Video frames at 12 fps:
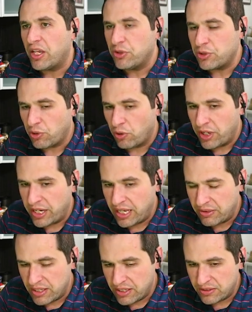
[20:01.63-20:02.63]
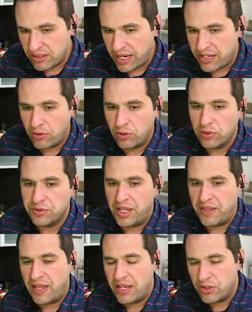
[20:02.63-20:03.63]
you started to get these cycles
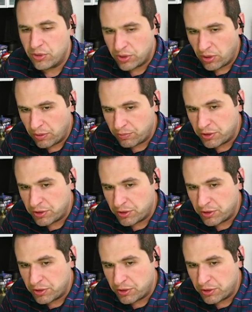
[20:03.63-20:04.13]
and then you saw